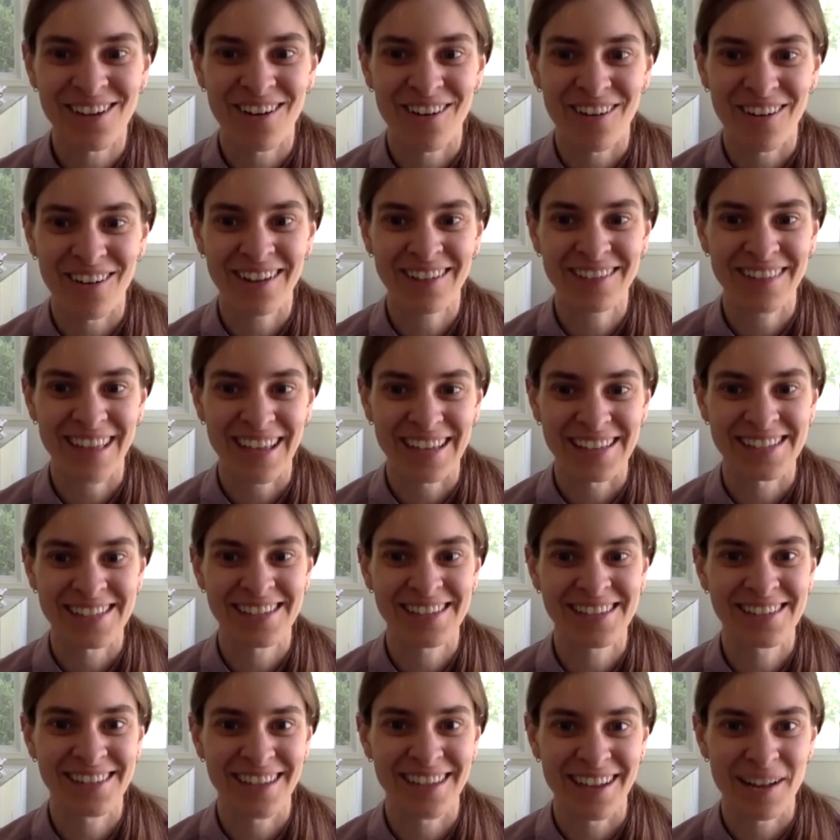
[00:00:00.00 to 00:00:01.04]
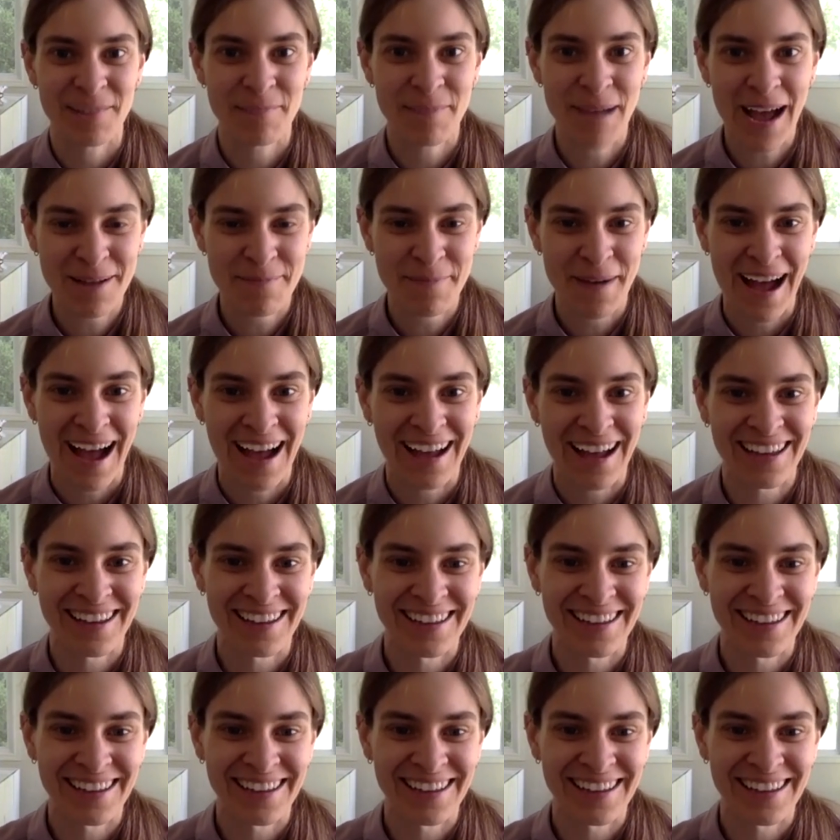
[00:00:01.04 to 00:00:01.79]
on a lessons in a backpack?